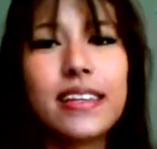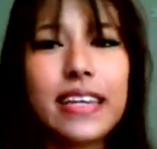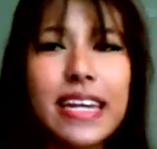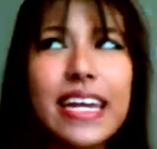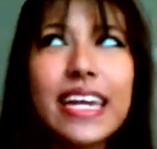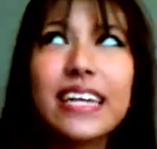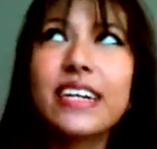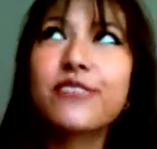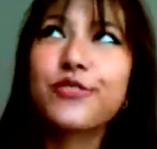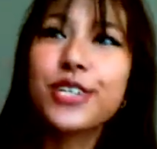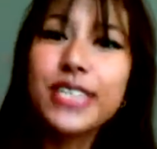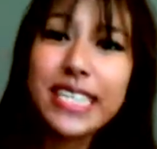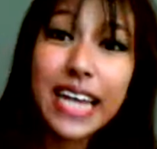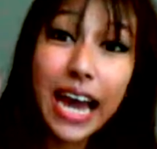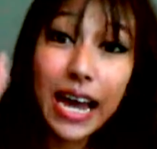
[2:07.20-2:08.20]
Like, it hit a
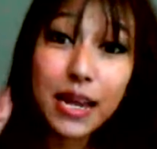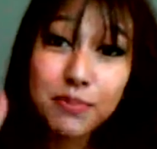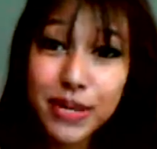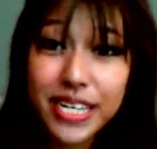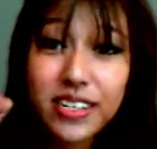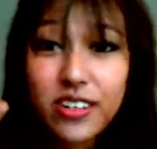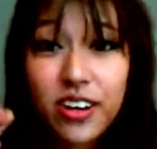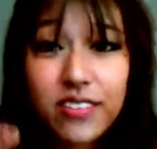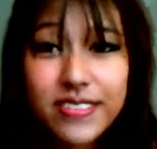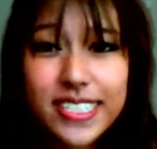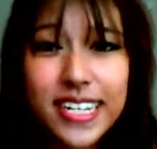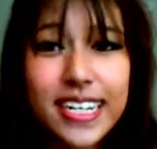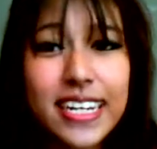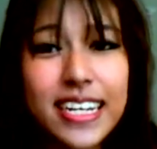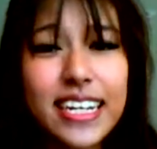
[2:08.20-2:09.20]
really high peak all of a
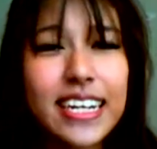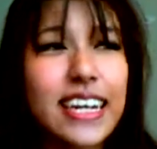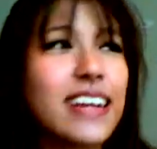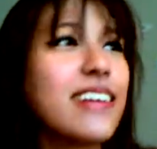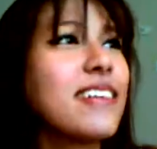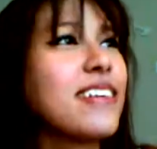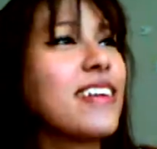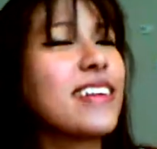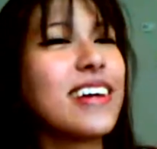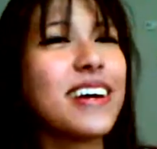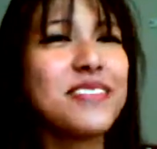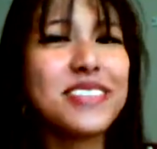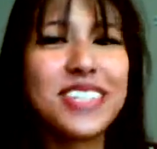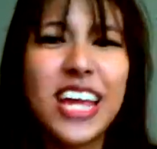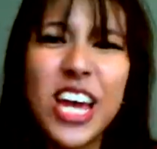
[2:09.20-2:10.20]
sudden, and
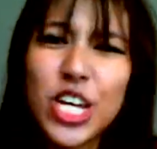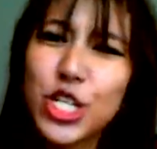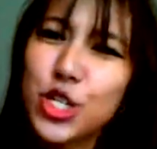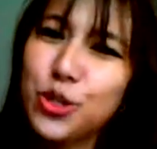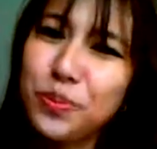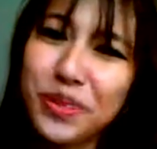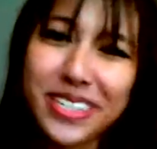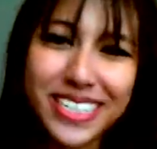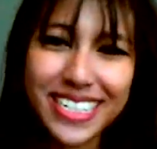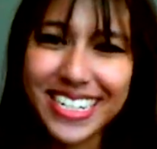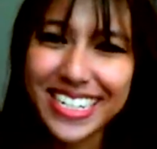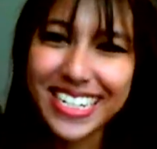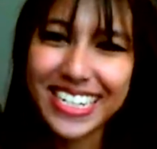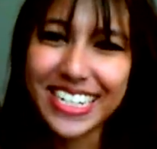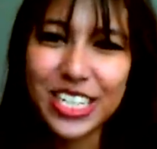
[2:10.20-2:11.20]
I was super
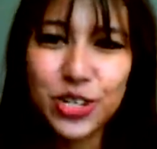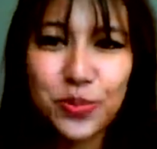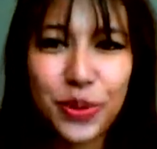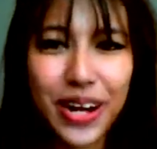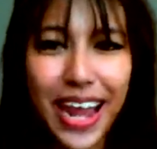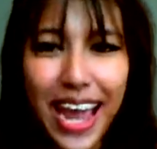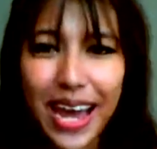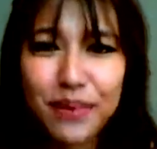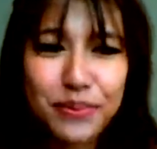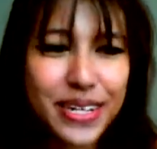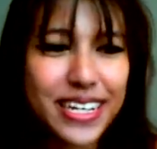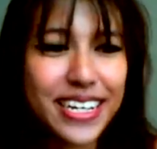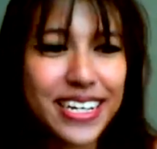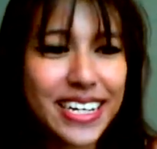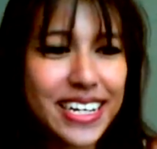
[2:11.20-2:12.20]
giddy, super
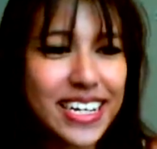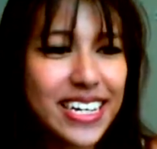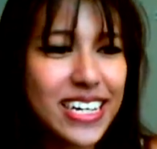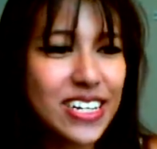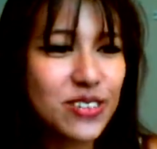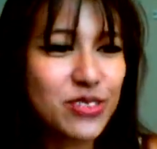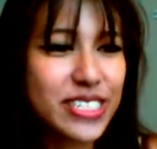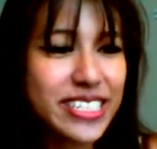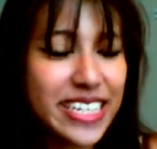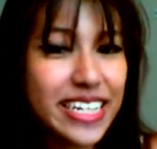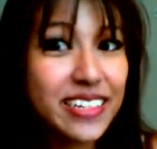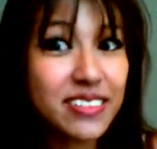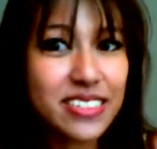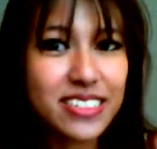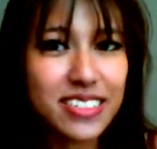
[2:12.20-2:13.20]
happy,
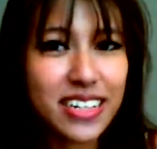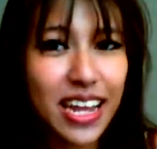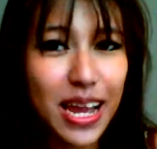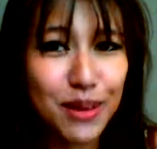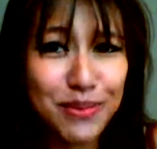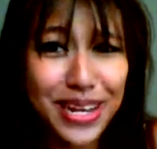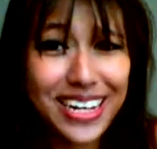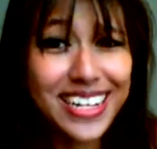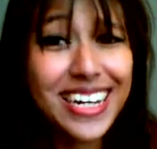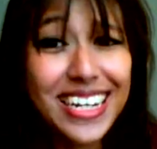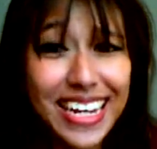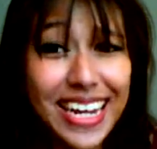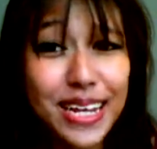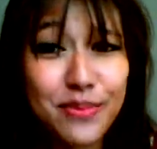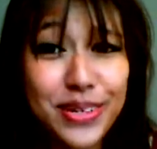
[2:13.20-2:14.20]
ridiculously happy. I
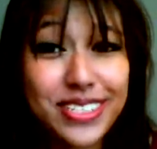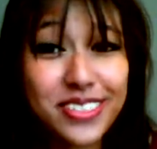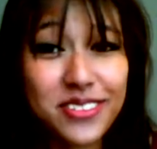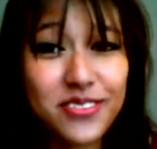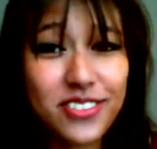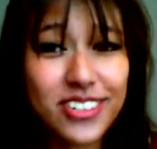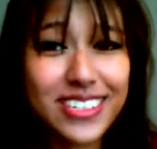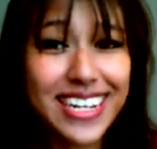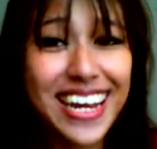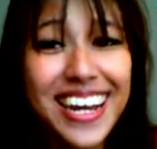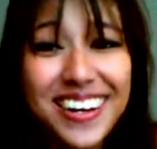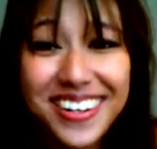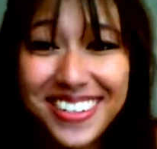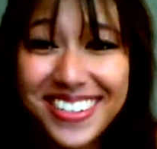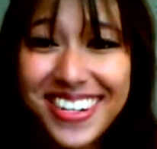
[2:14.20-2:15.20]
kind of hate myself for it
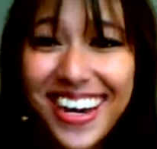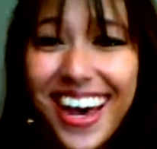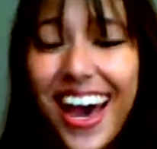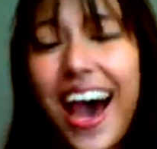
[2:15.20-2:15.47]
now.